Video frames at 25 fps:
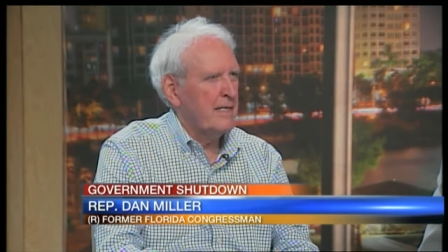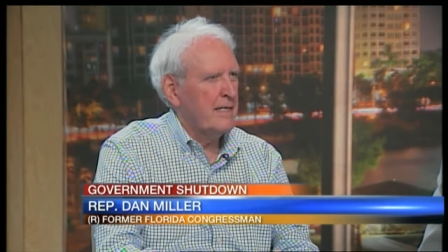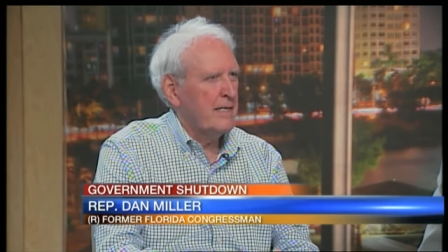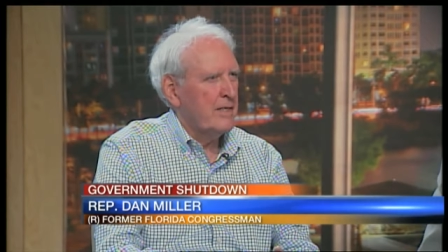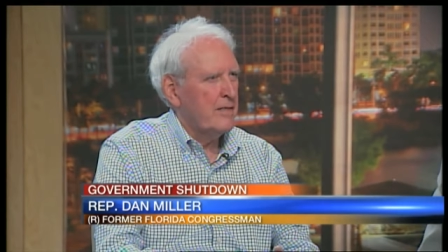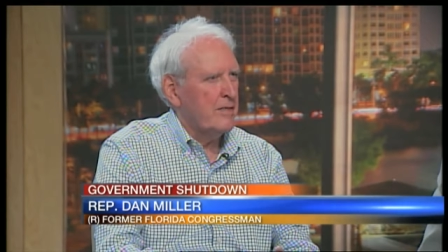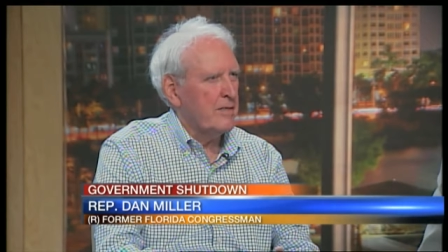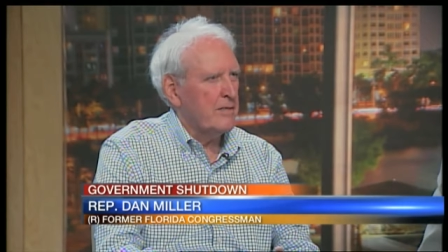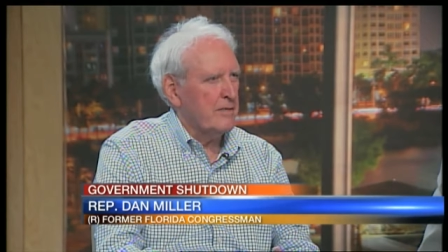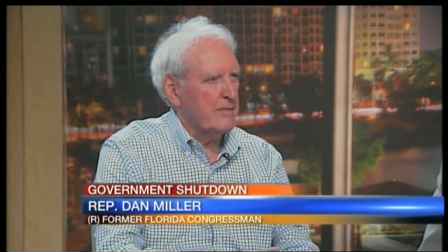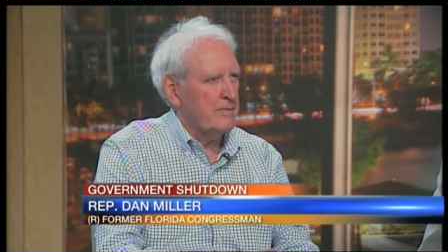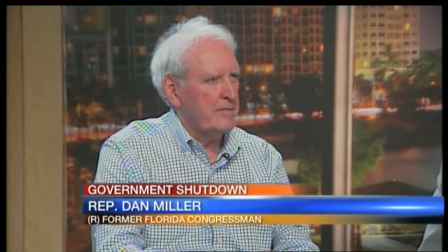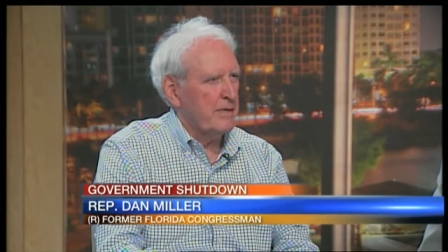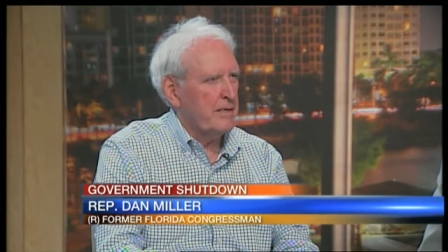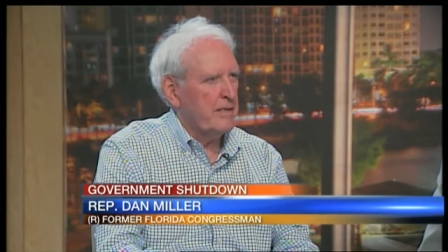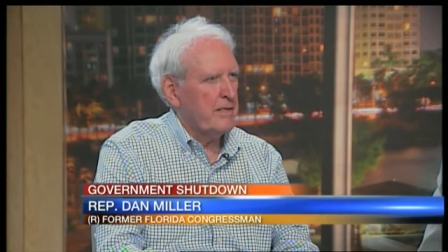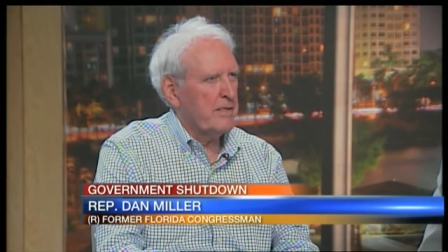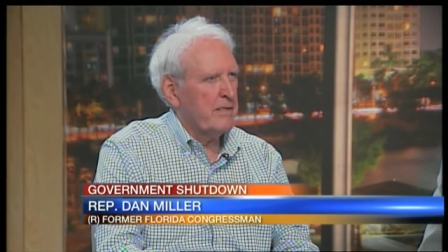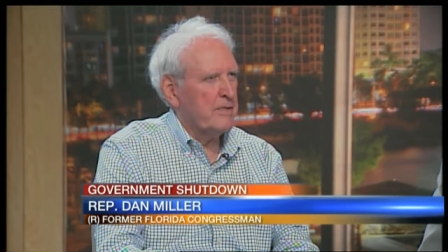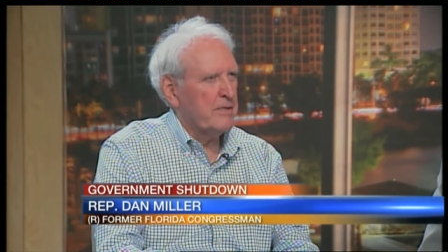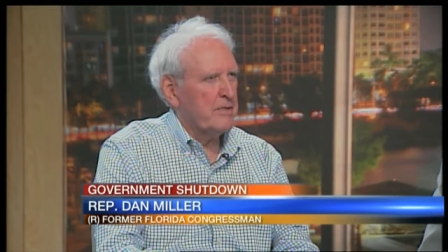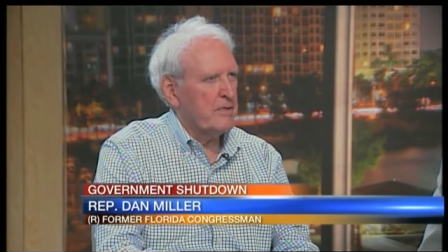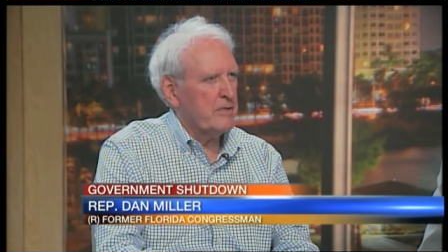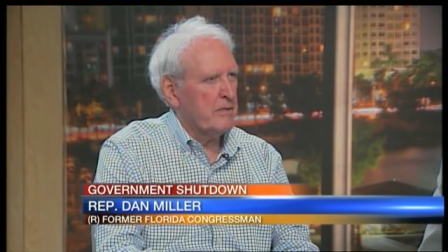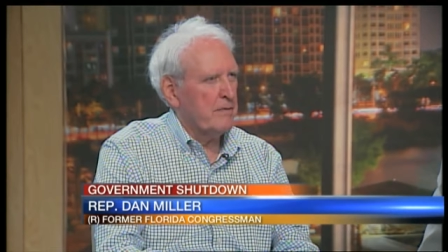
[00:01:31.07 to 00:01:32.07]
There's a very
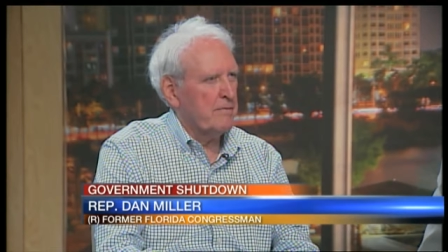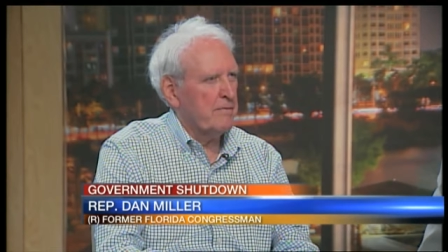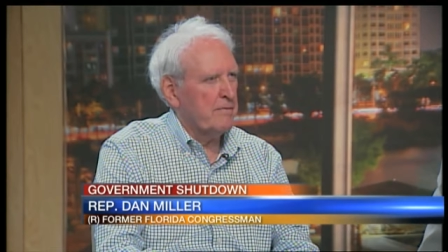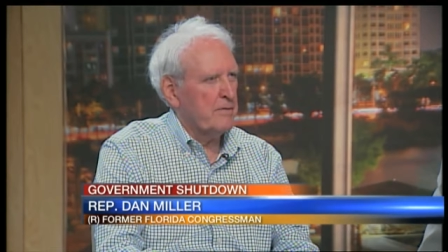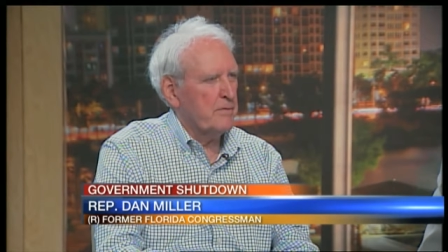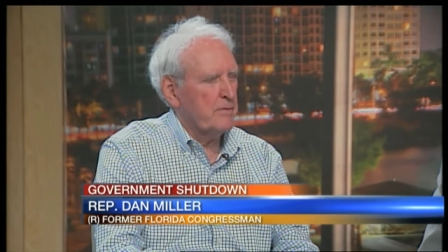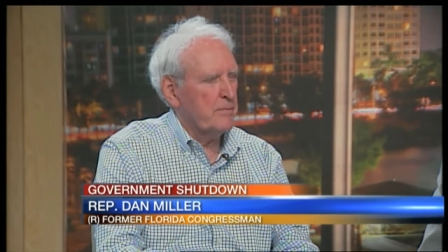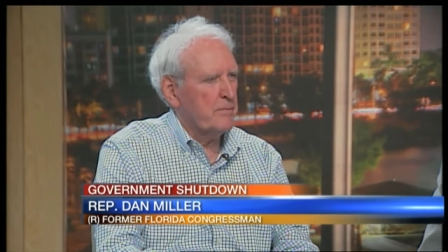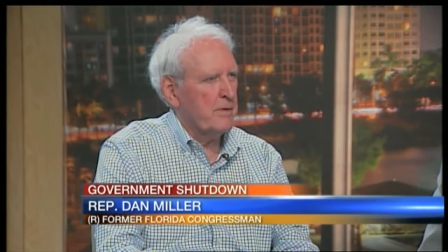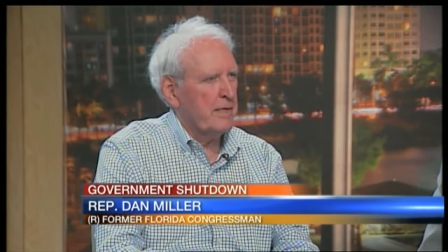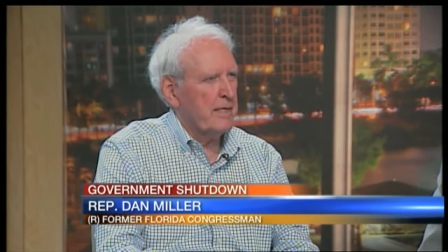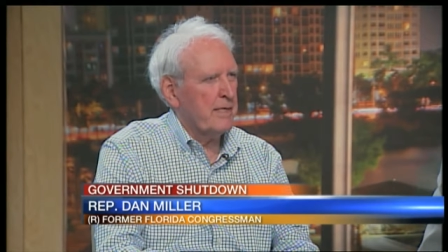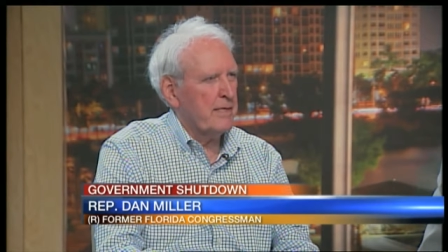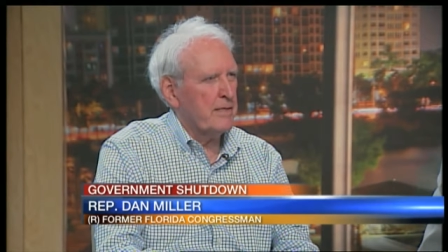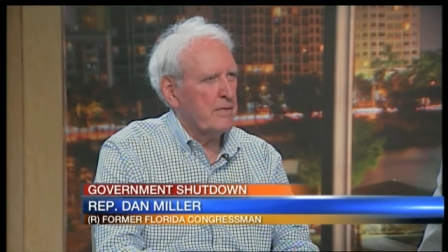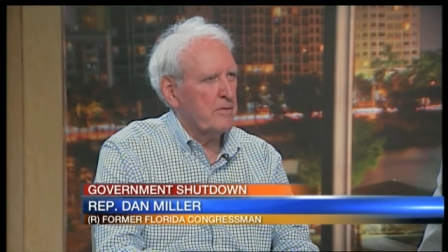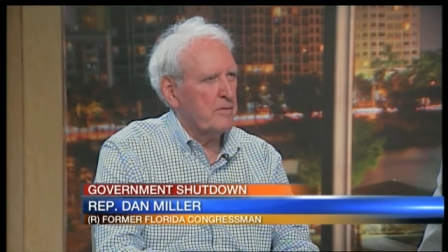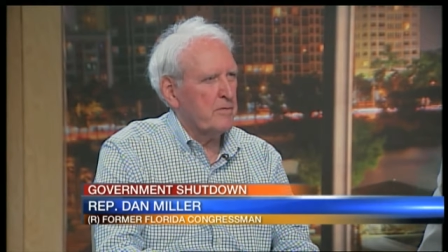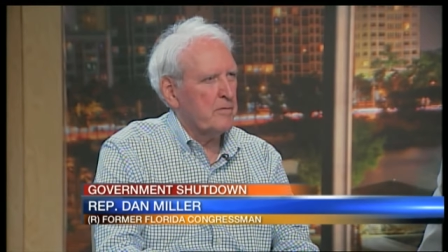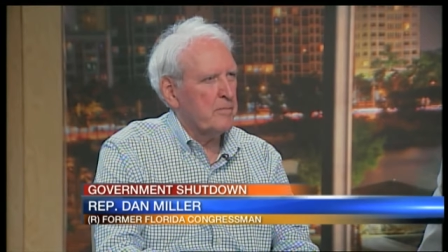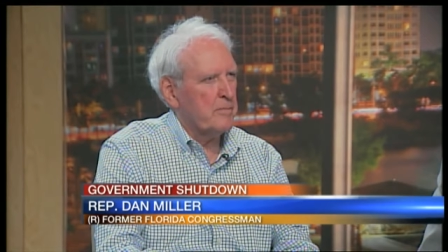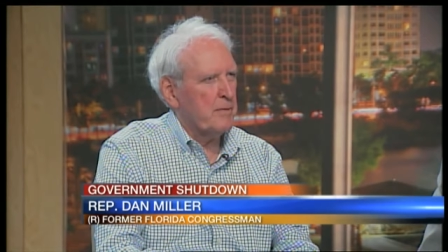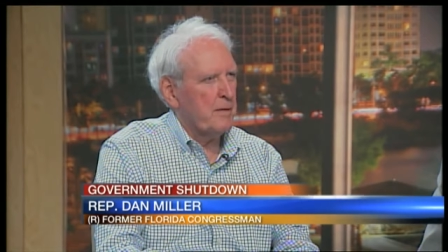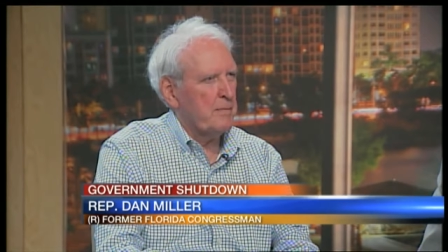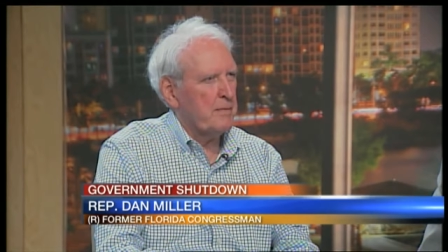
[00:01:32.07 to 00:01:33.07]
conservative wing in the
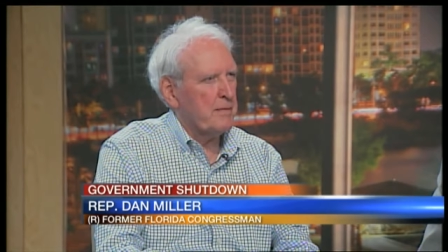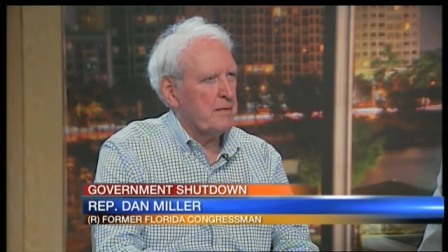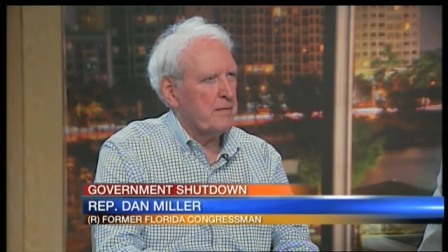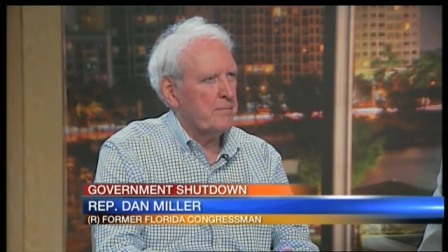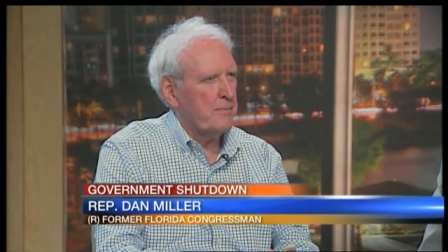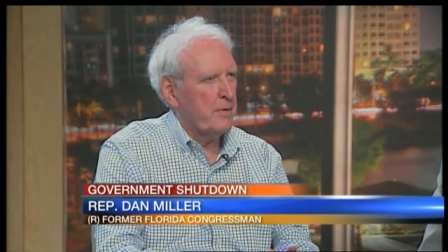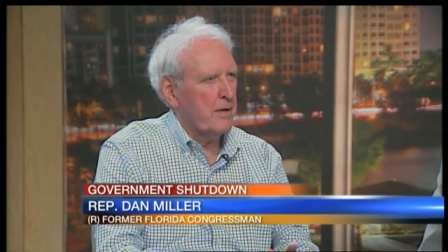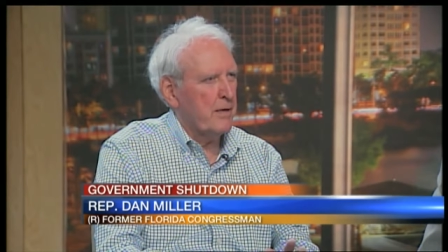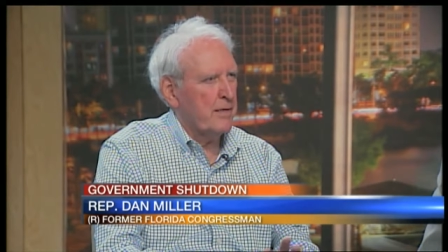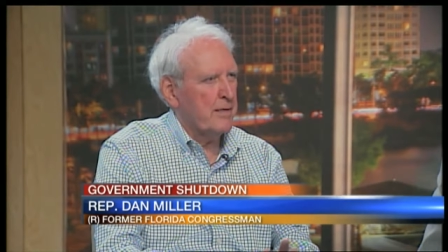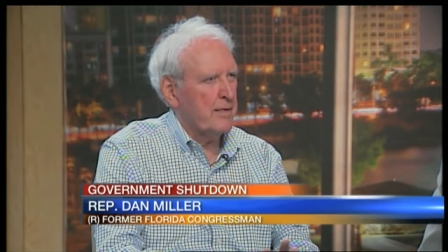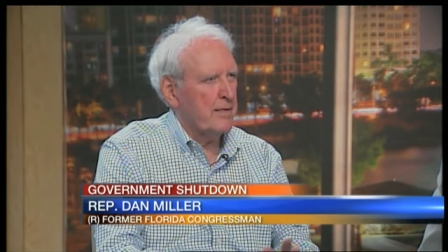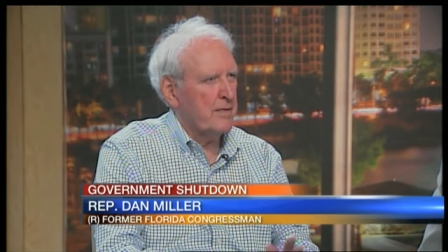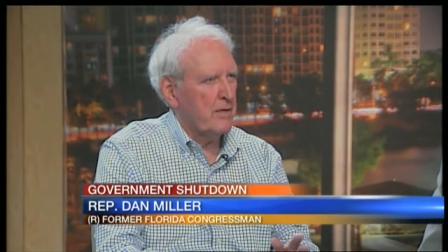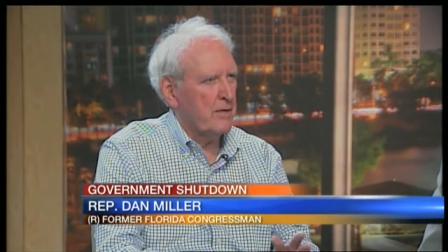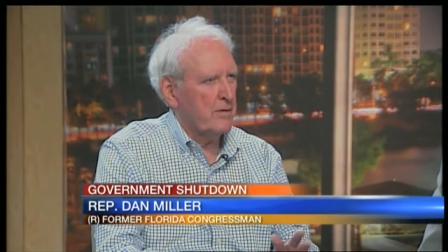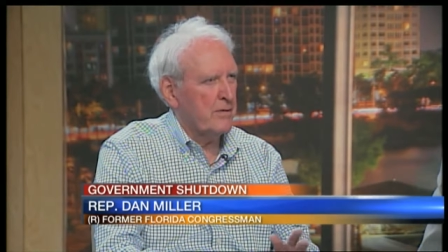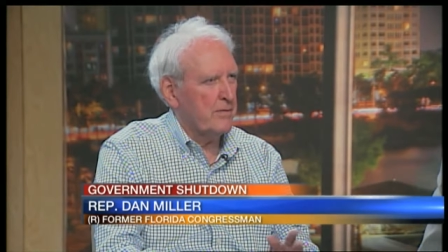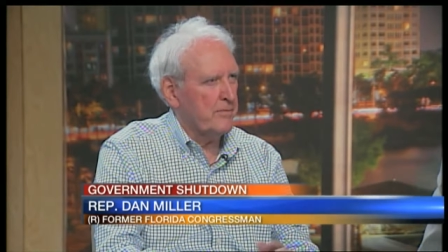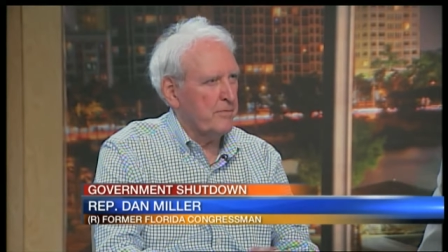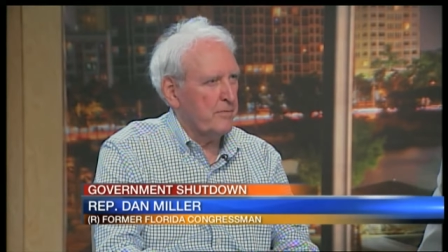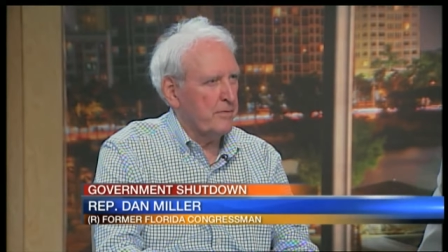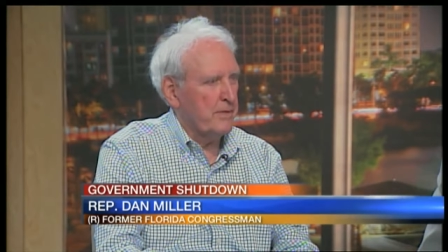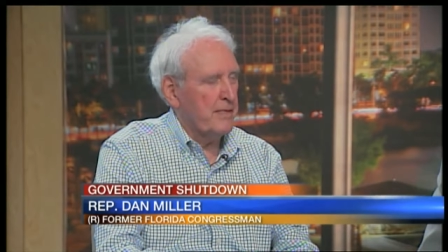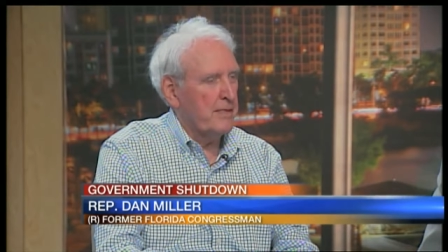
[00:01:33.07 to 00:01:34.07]
Republican Party
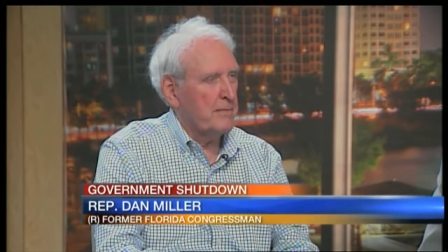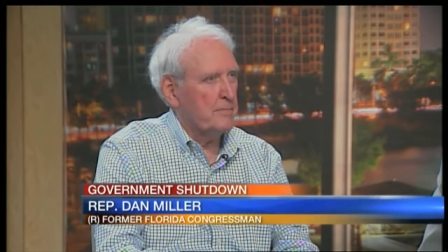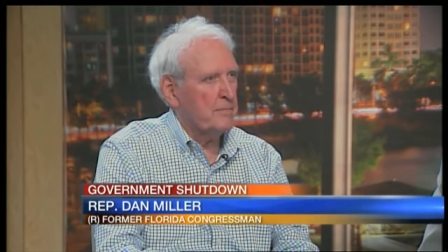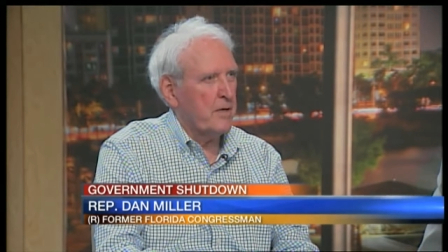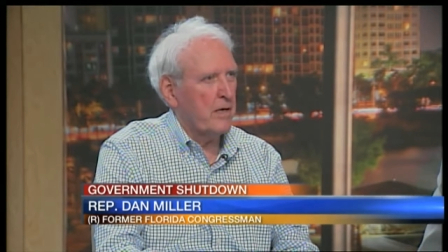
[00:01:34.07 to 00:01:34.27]
called the Freedom